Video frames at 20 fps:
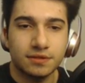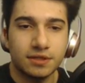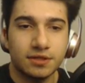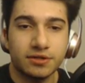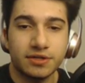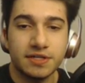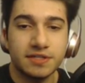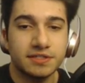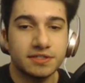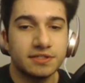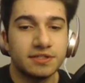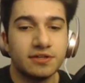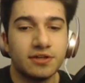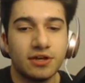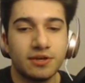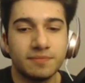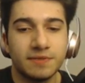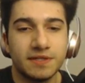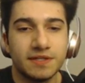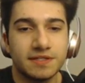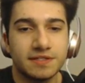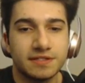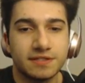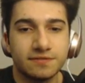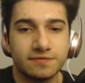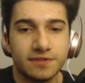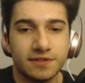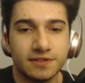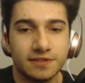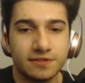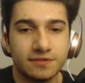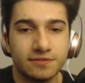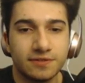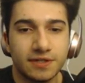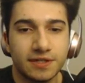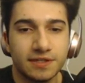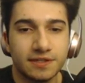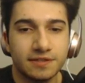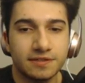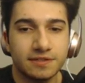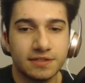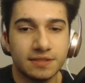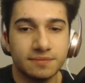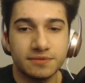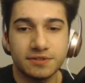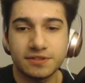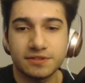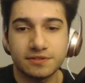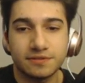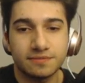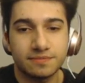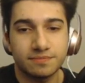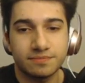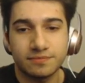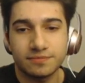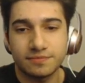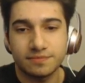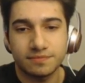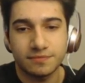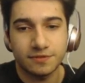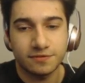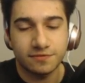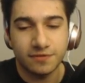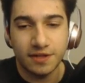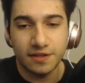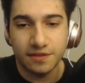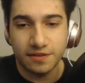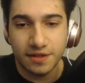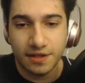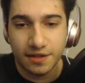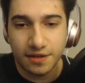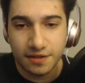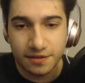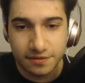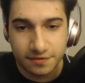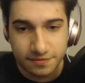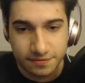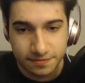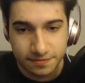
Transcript: Ariza Nami is defending right. I'm gonna defend that.